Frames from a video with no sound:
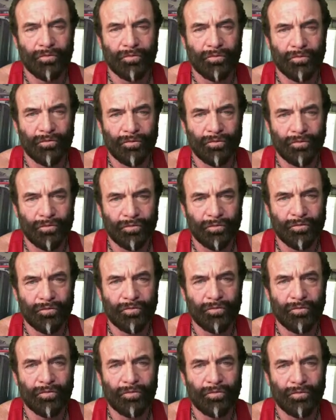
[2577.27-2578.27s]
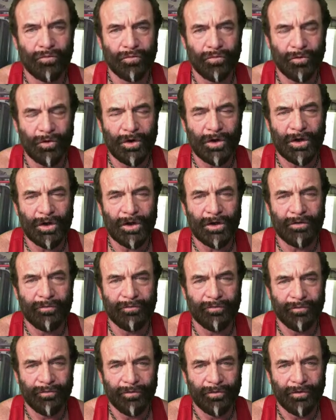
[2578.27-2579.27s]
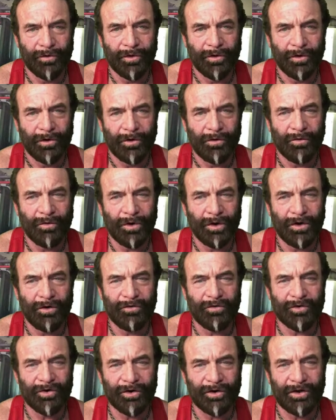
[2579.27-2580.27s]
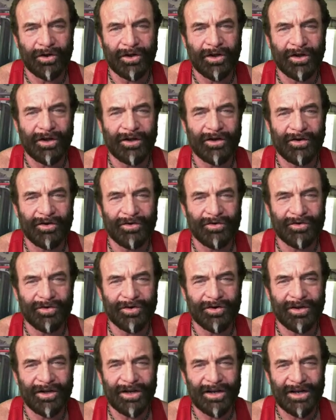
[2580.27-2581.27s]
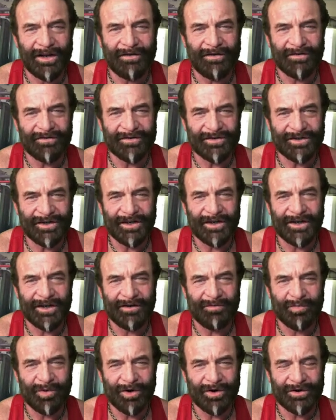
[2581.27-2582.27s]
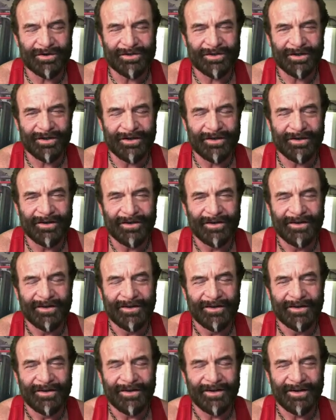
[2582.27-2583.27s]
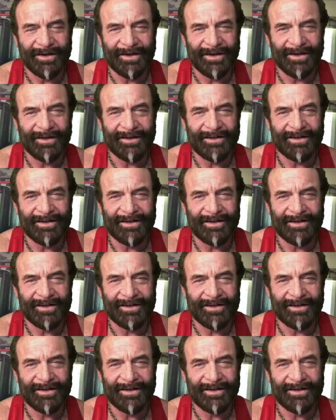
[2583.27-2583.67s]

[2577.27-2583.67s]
You're gonna you know. Yeah. Well, you certainly you certainly have. I've seen it in person, and